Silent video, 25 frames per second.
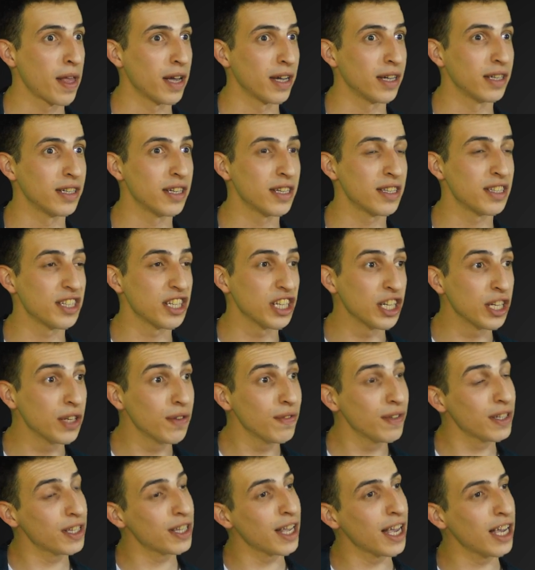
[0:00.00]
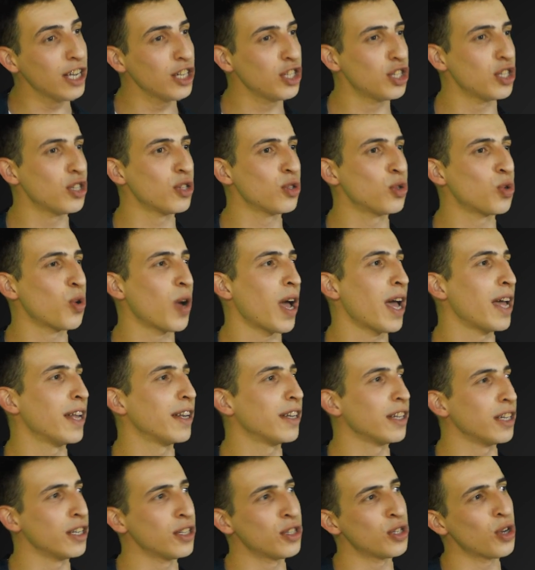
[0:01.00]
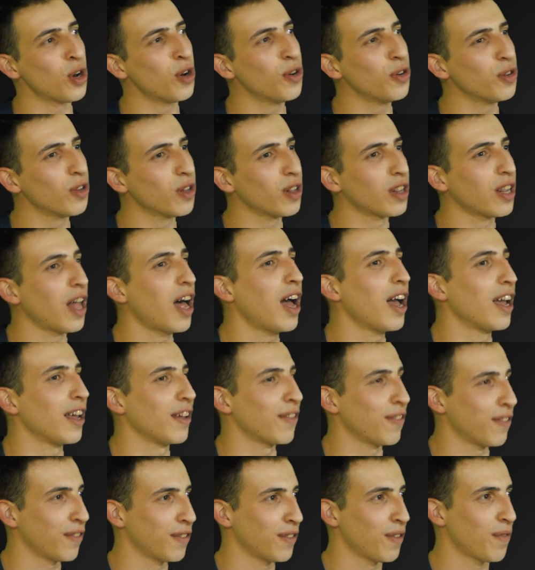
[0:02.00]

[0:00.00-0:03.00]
it is invitation to an eternal life.